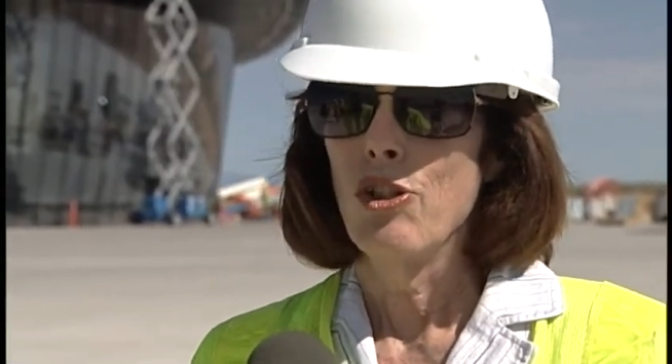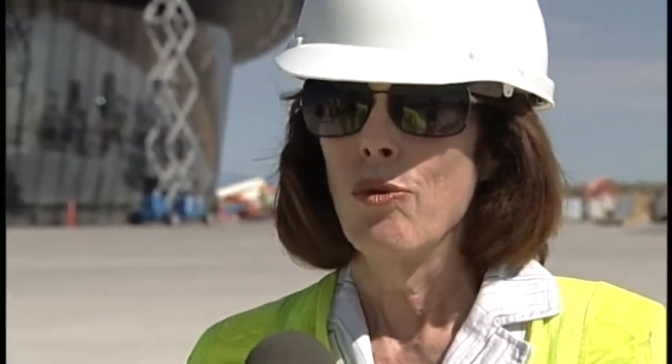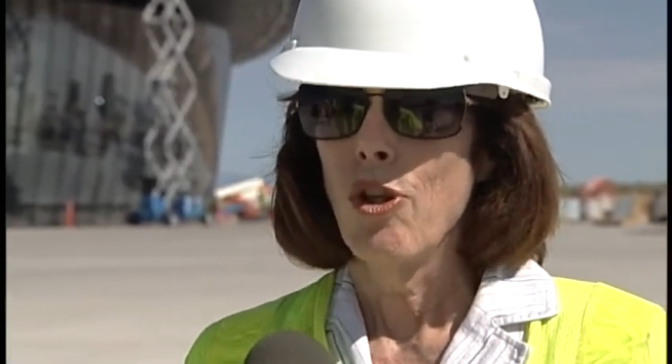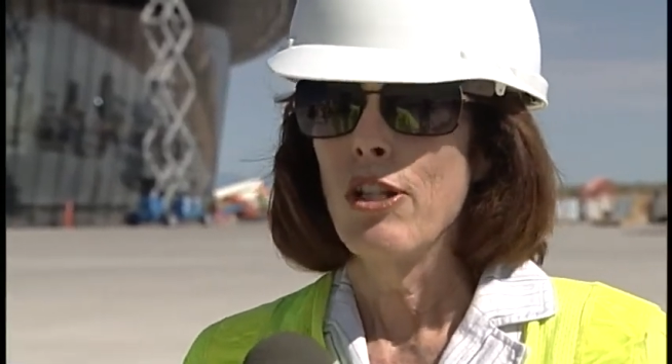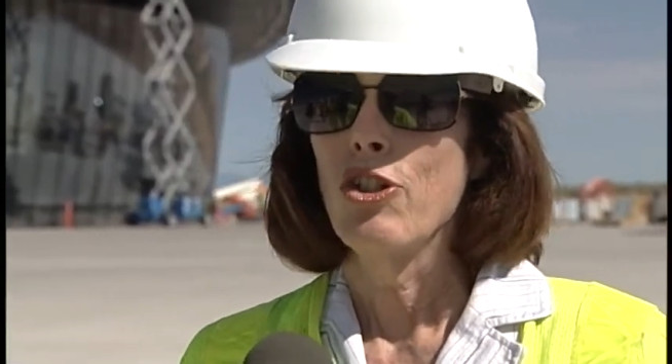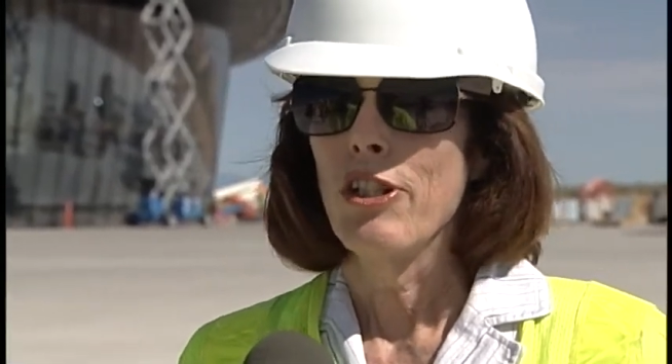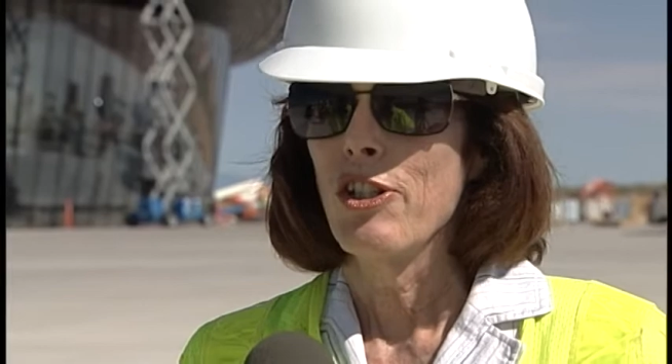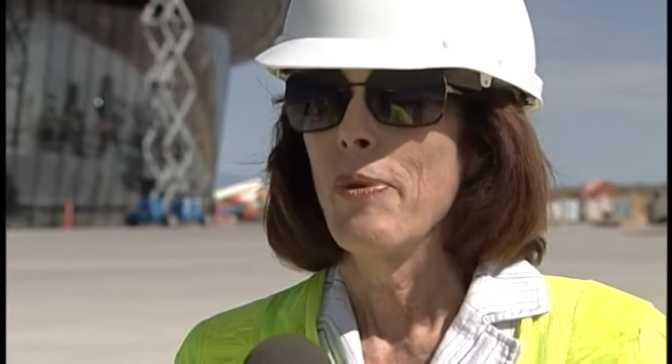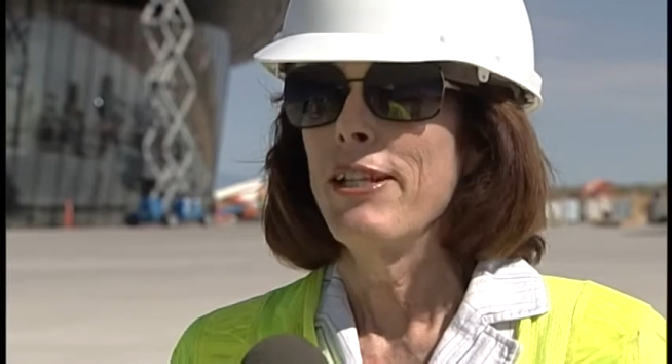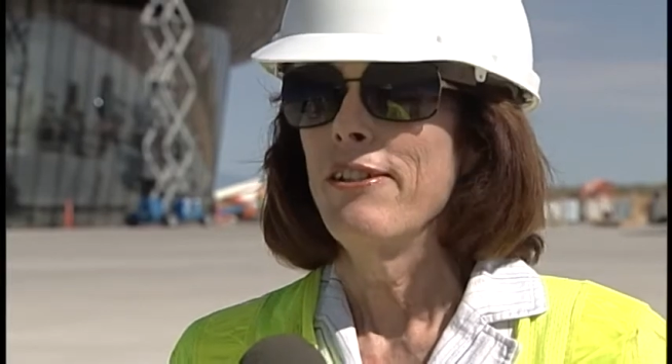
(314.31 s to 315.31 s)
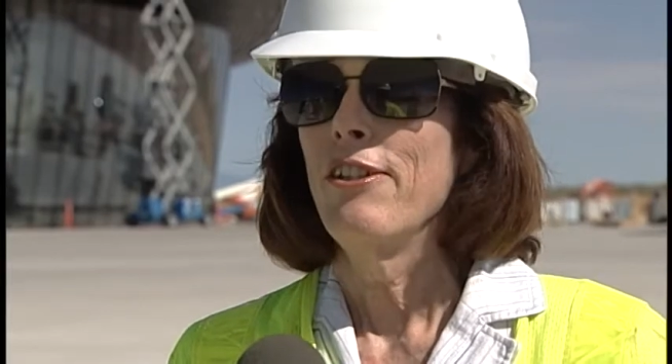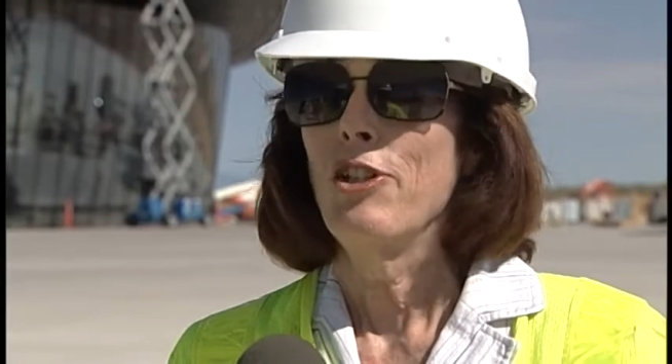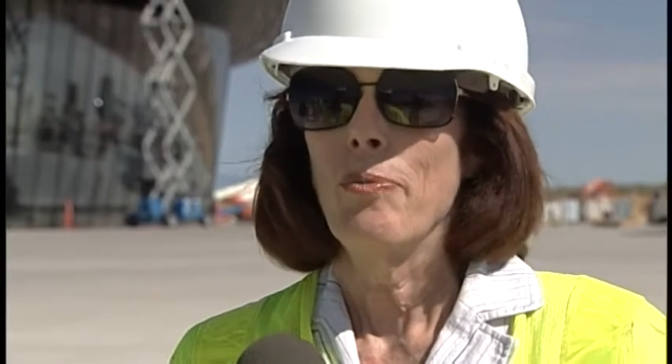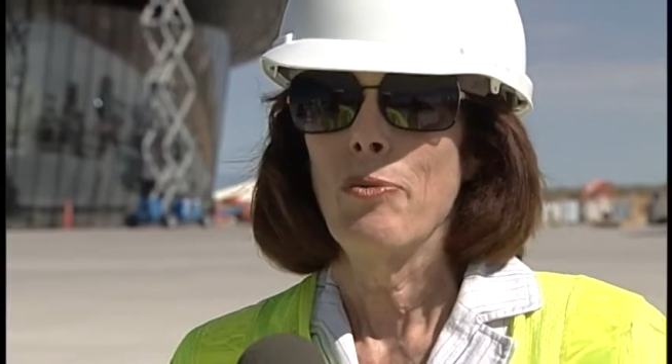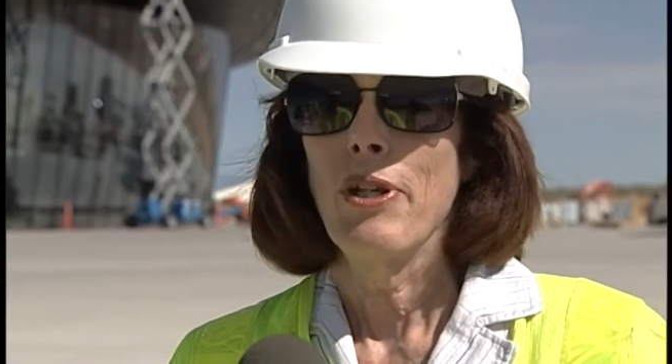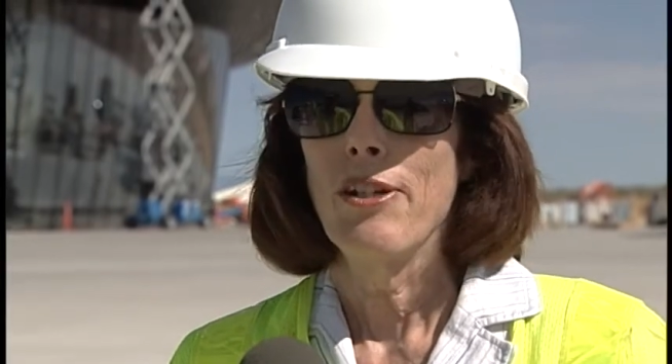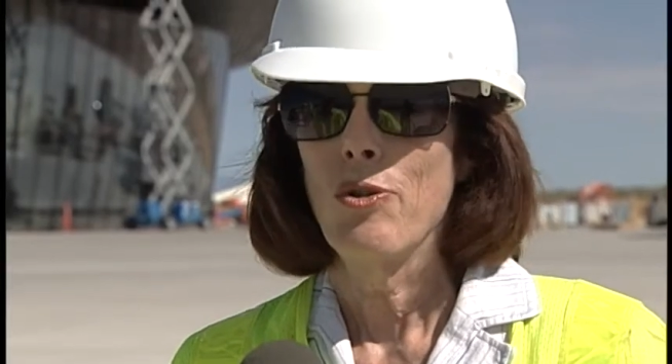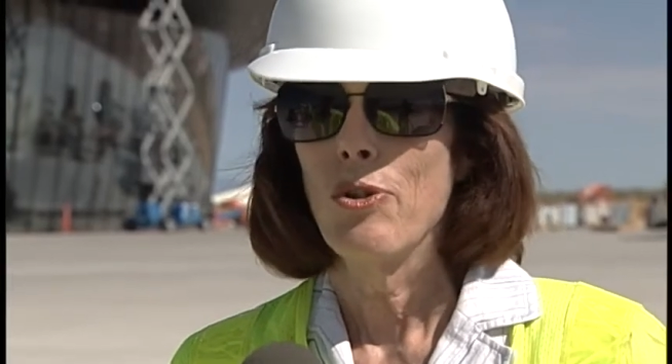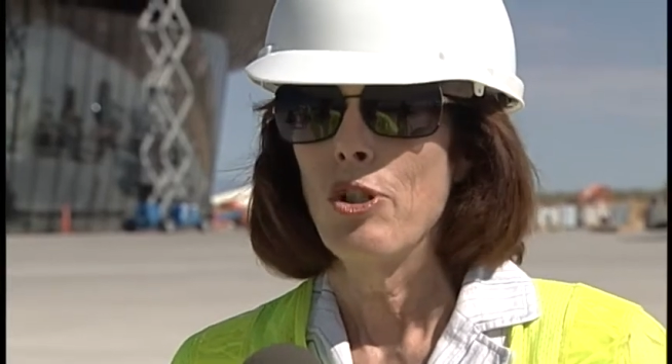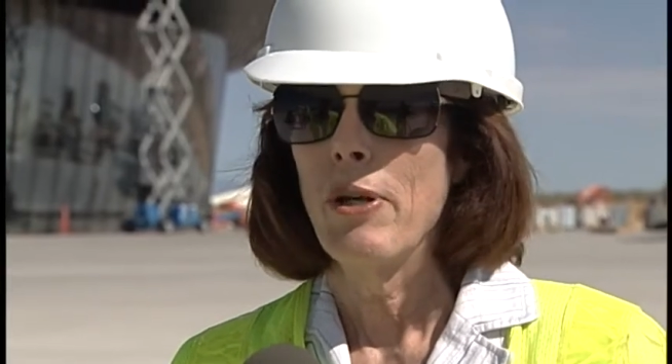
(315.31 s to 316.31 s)
to launching space systems
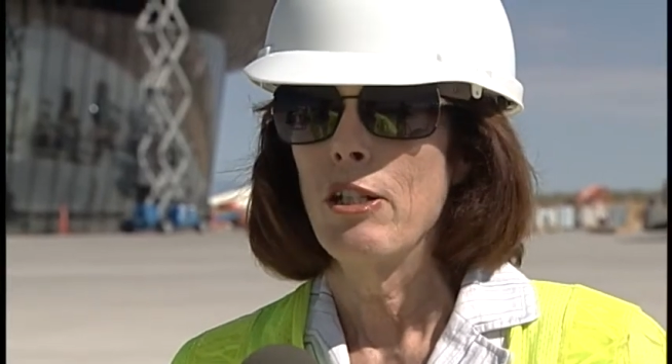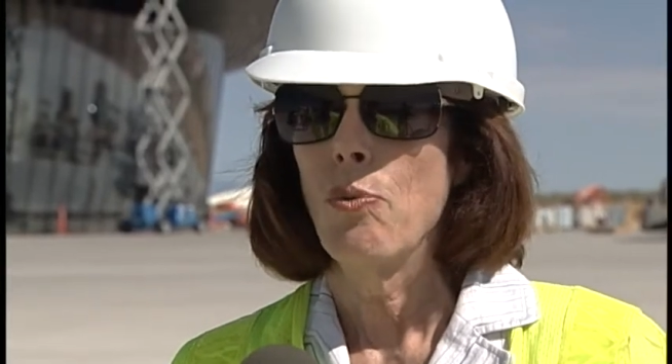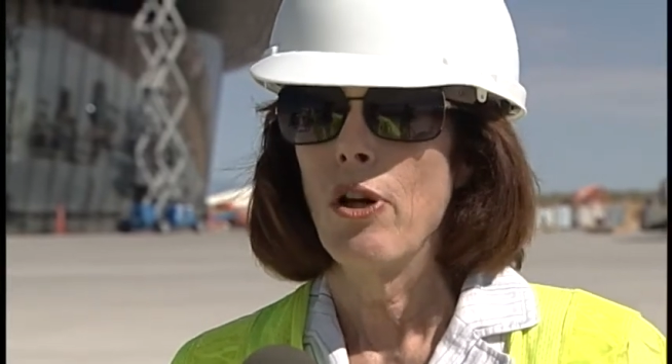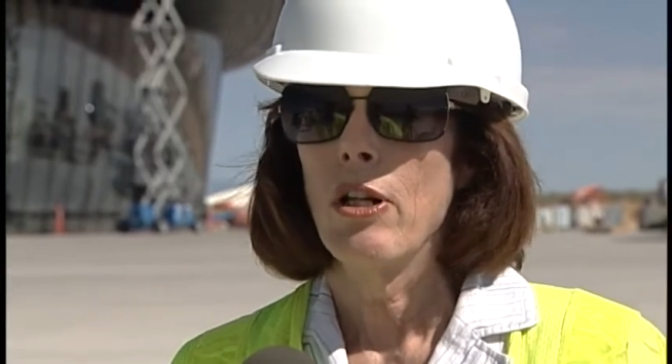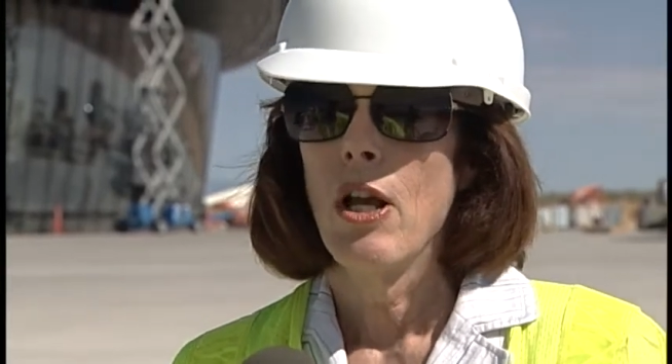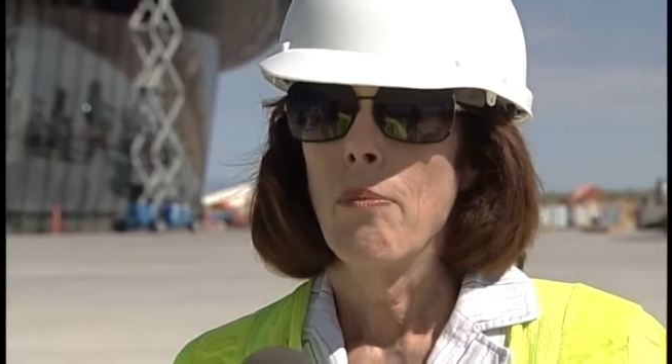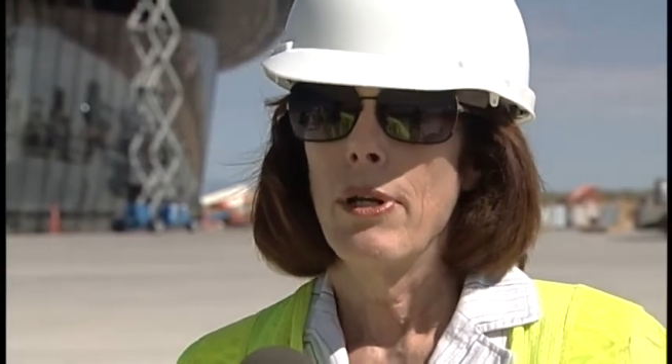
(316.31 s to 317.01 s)
because we're a spaceport.